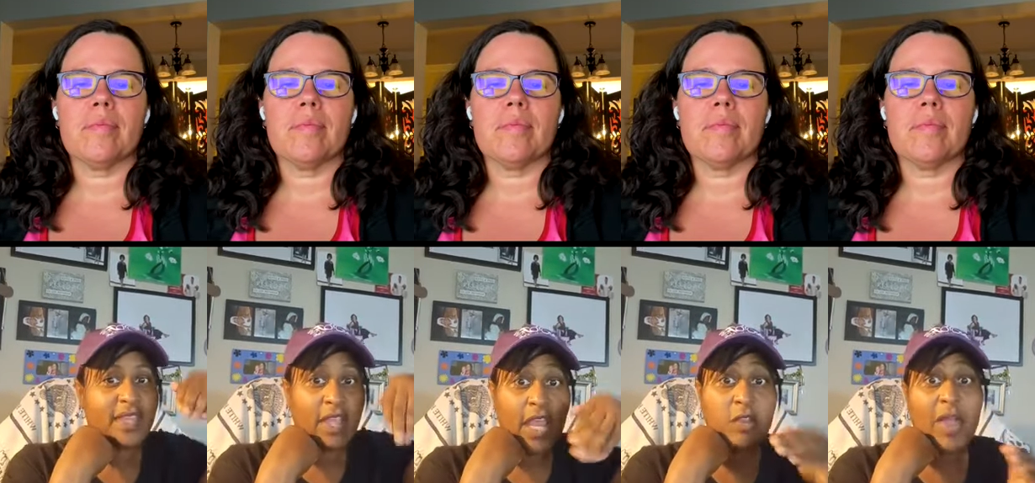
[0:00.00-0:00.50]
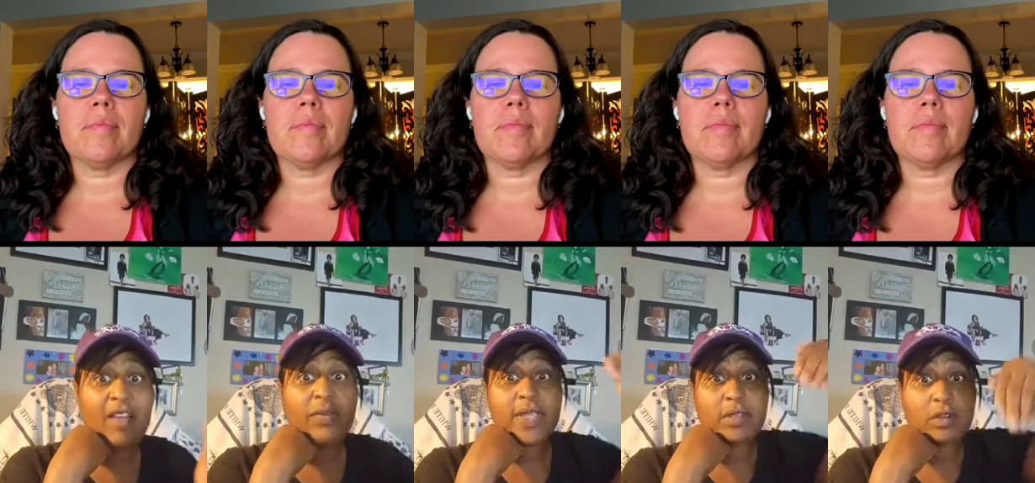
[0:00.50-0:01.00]
Speaker 1: And you have what
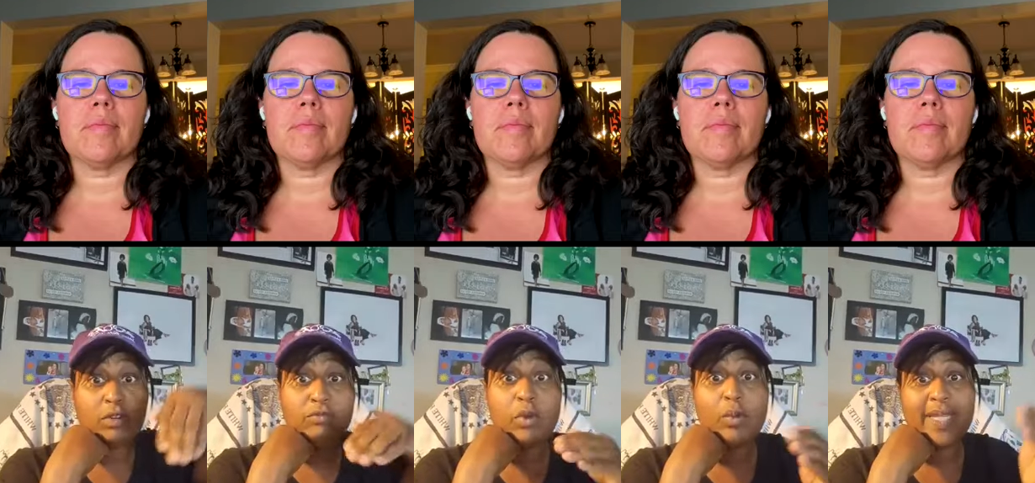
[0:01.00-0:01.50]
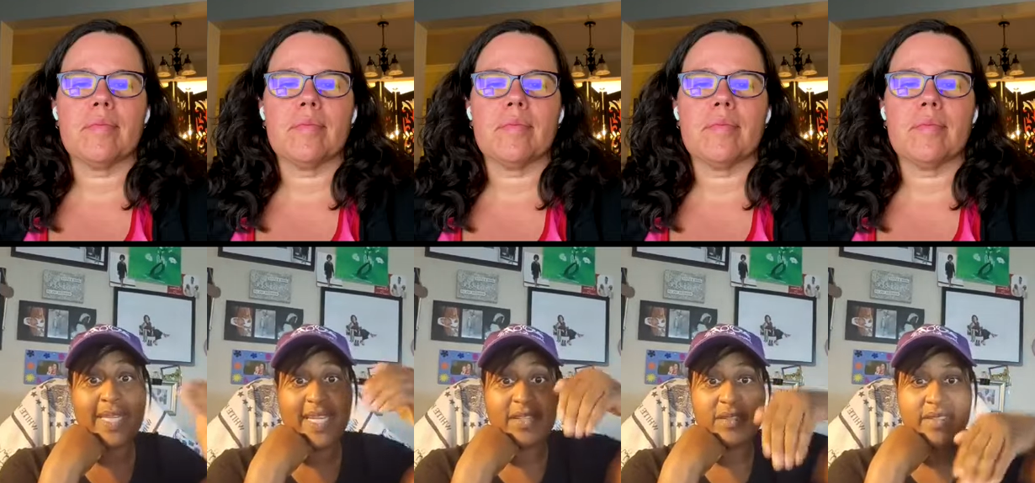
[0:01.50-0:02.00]
they call rolling
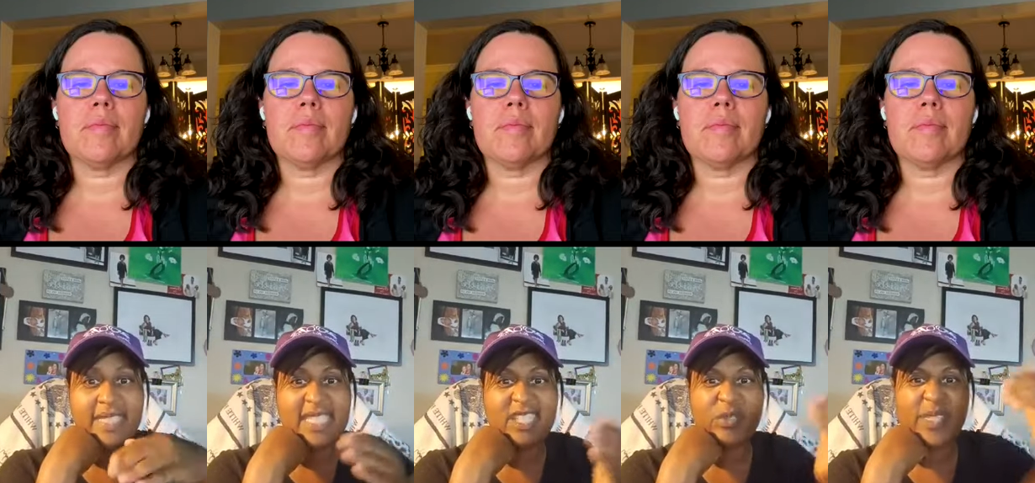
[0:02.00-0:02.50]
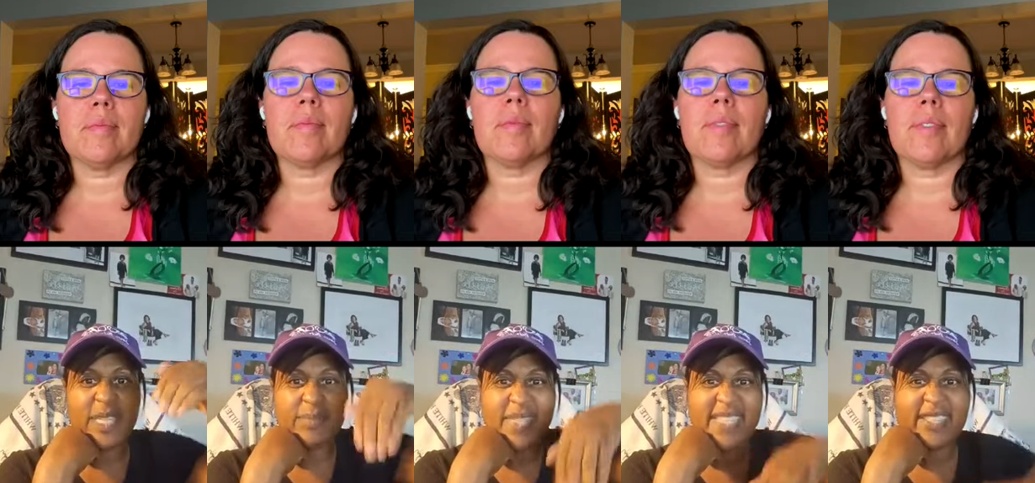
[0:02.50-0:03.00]
hills, these little dips,
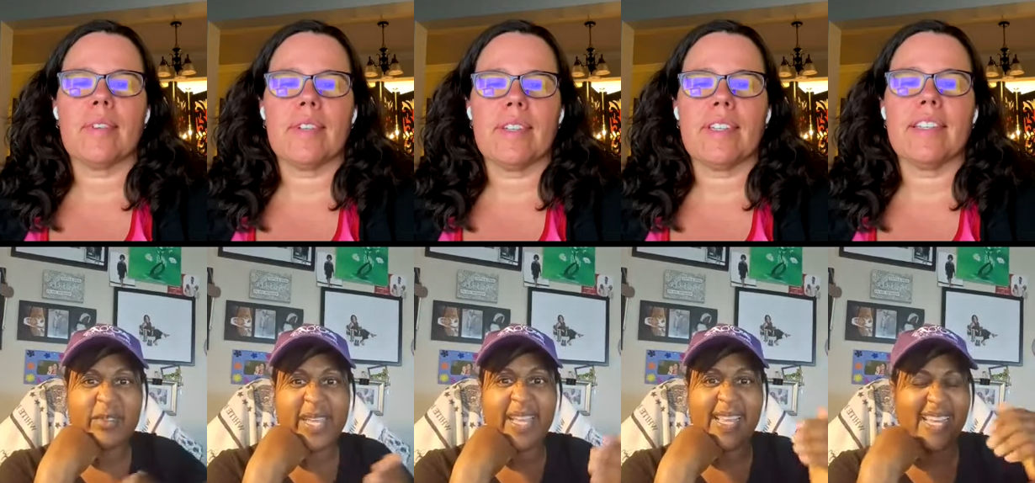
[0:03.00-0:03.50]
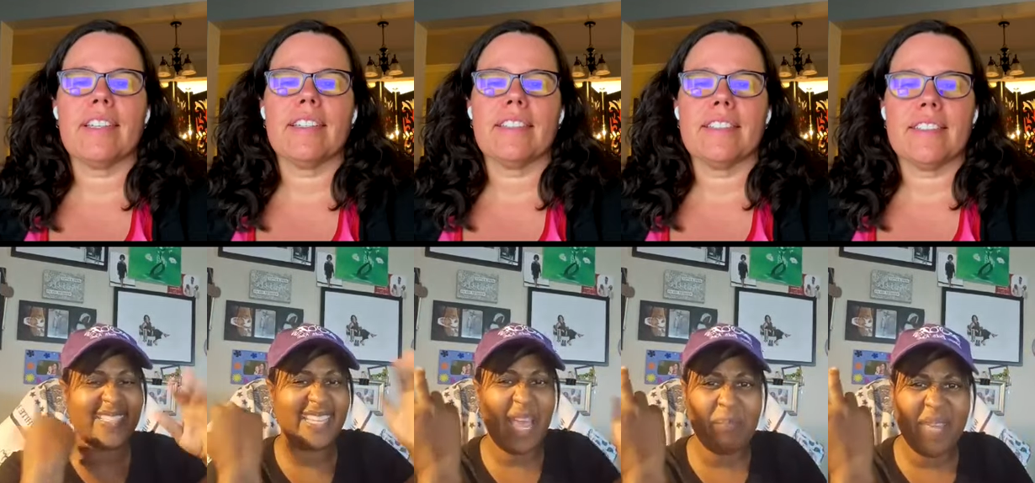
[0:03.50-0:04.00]
these little inclines. They're
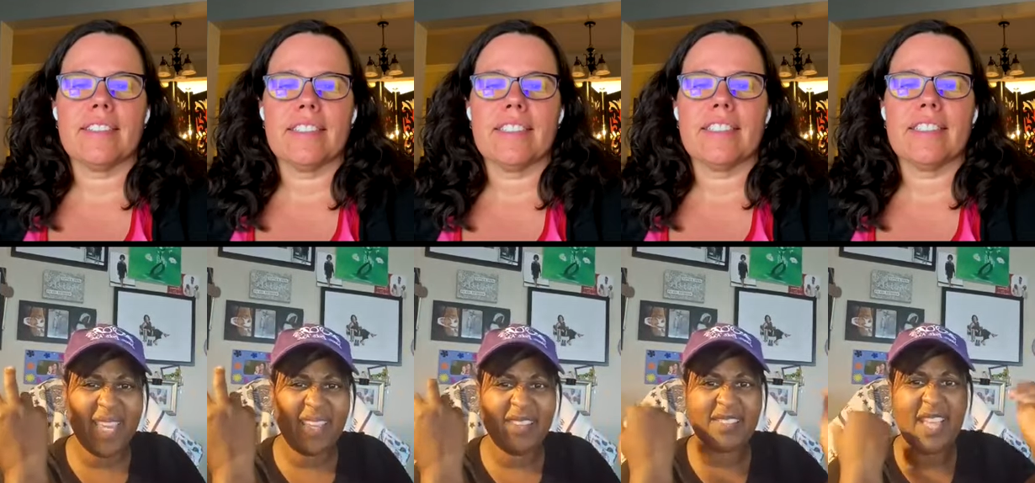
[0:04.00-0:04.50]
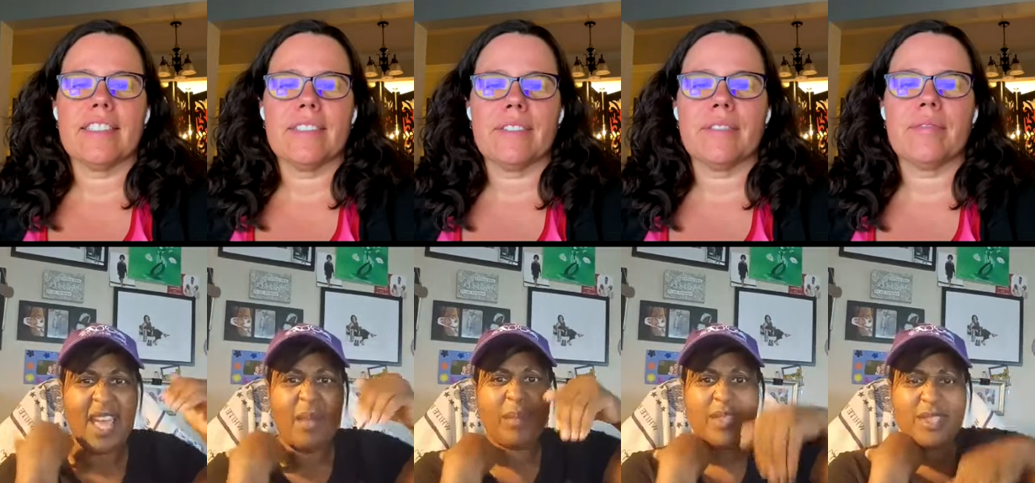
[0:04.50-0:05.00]
not big hills,
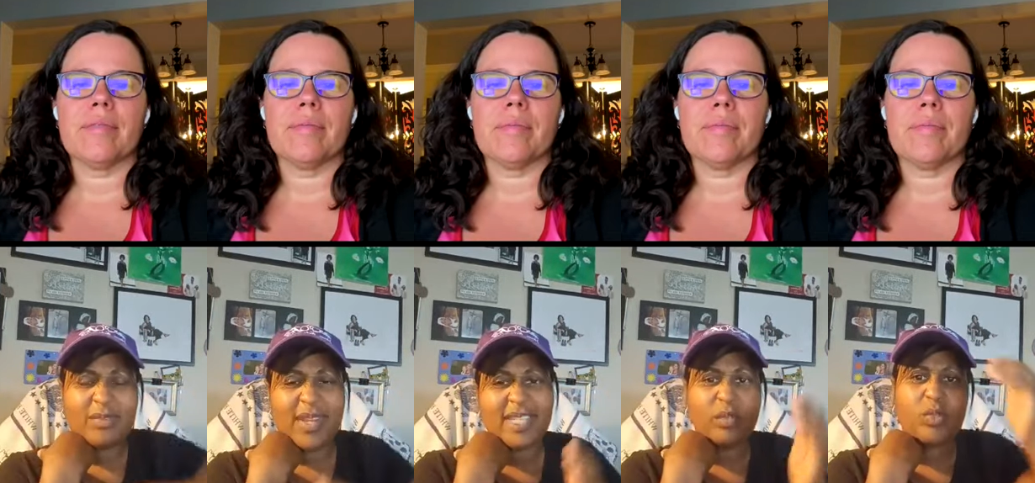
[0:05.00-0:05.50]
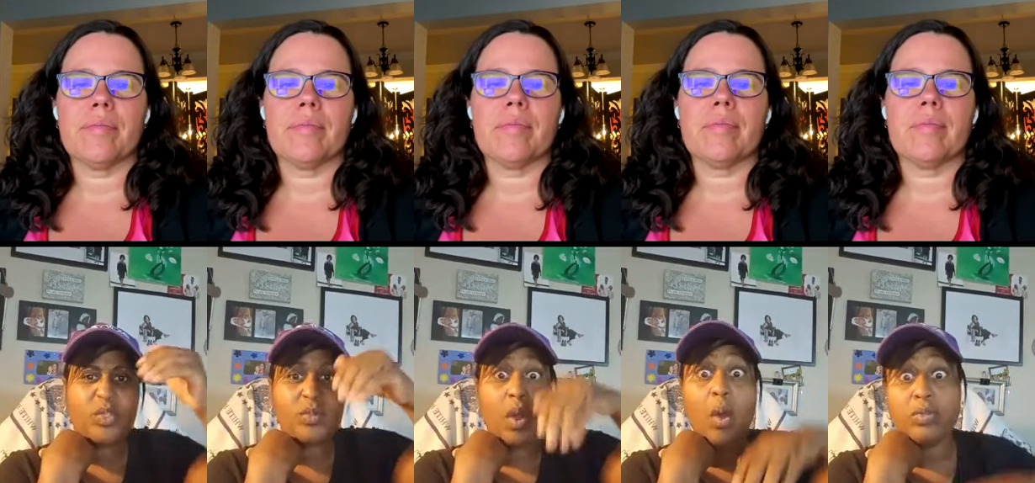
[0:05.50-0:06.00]
but you just realize, oh
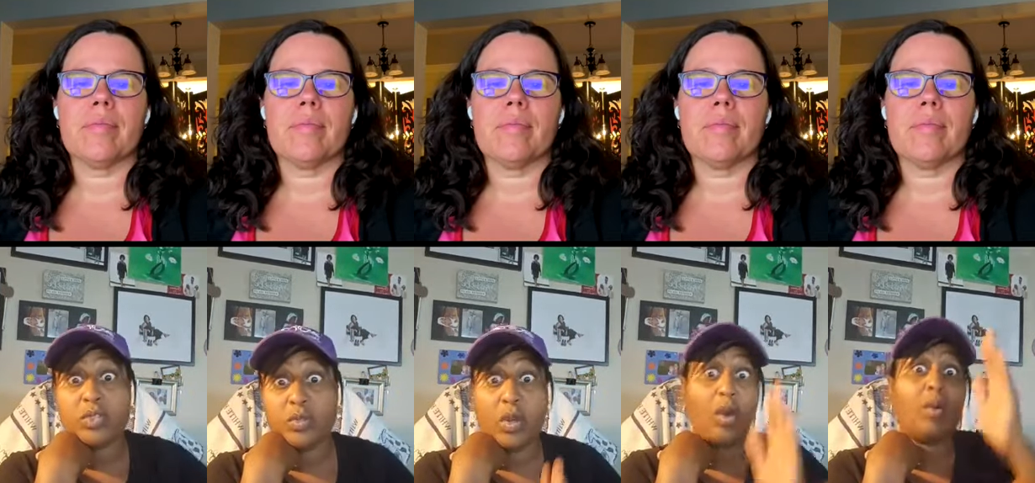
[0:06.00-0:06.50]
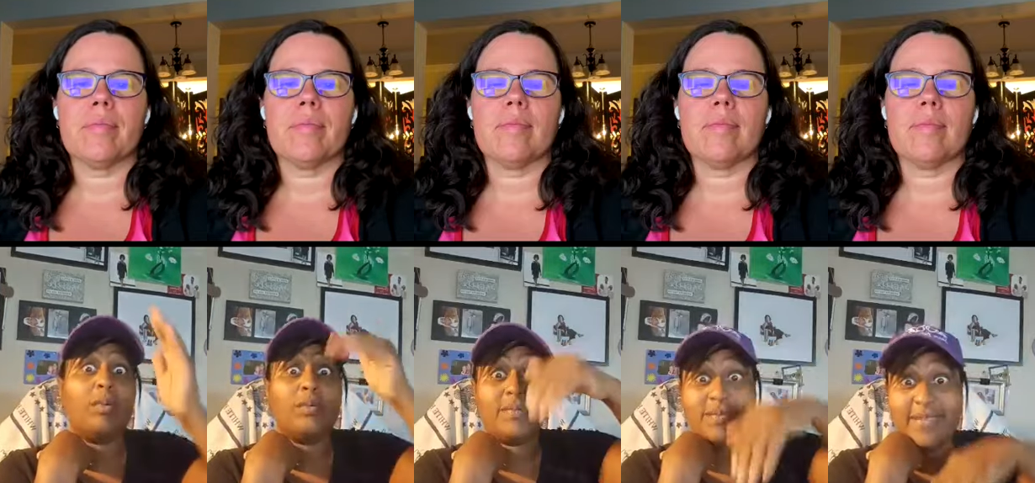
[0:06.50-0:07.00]
shoot, oh shoot,
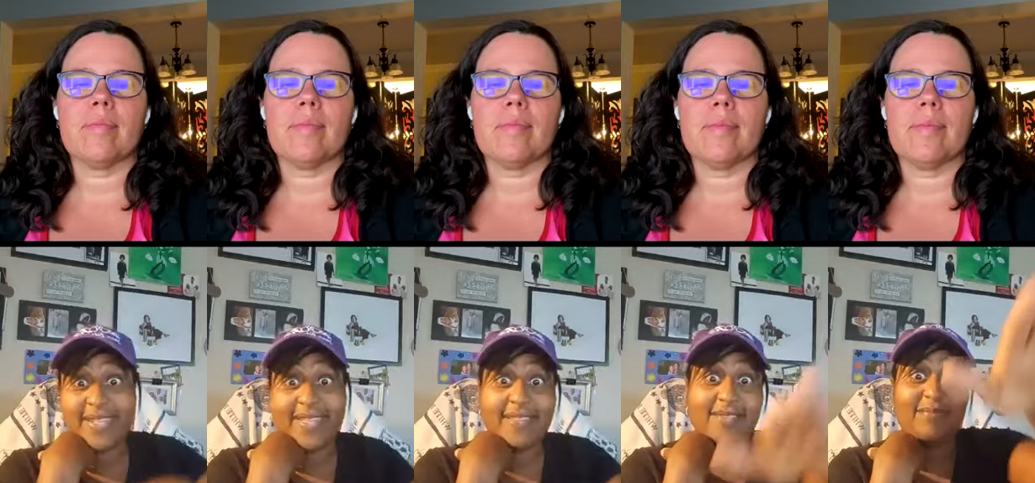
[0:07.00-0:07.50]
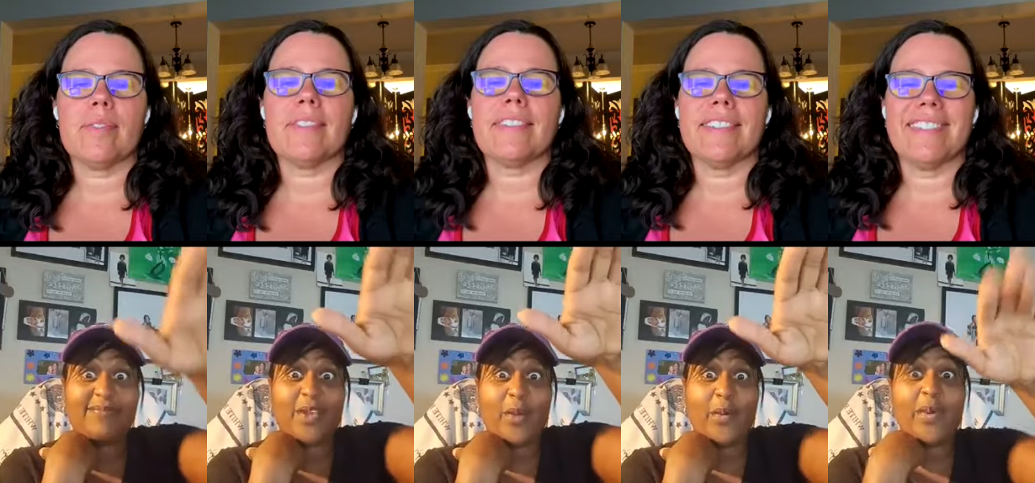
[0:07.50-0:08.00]
oh, and then you
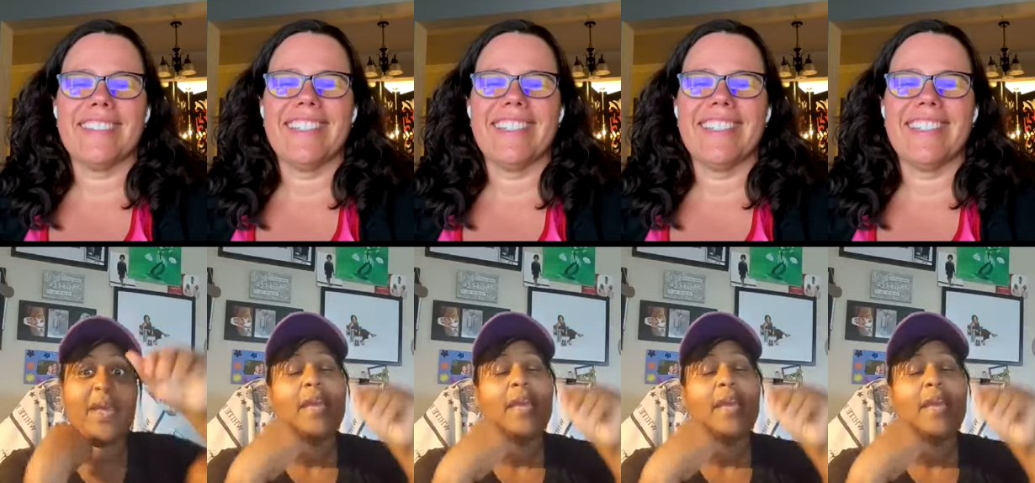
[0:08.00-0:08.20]
go.